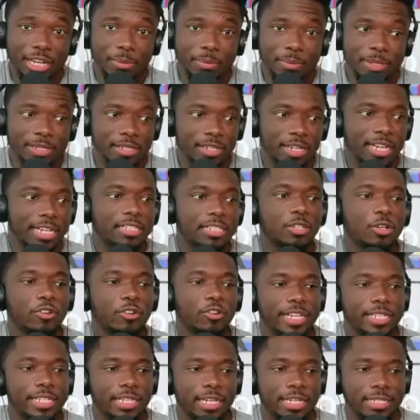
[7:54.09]
He's in. It's crazy
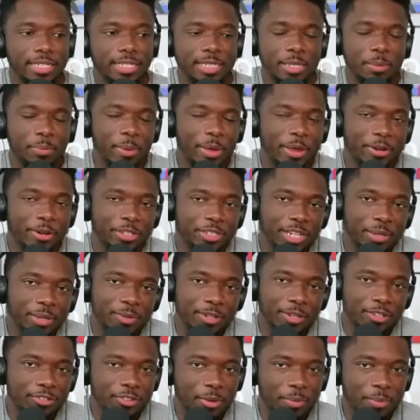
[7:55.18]
because he's in better shape than
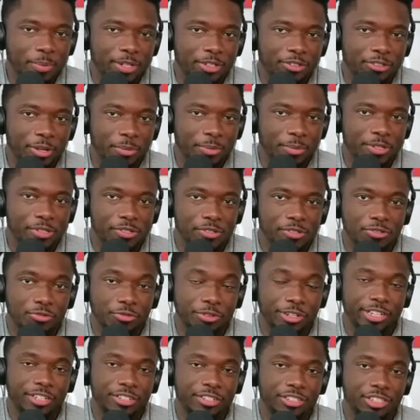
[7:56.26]
Trump, and Trump is three
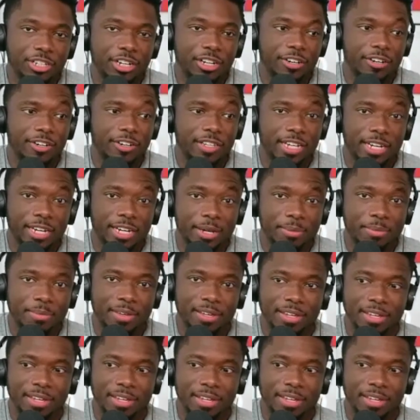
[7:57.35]
years younger than him.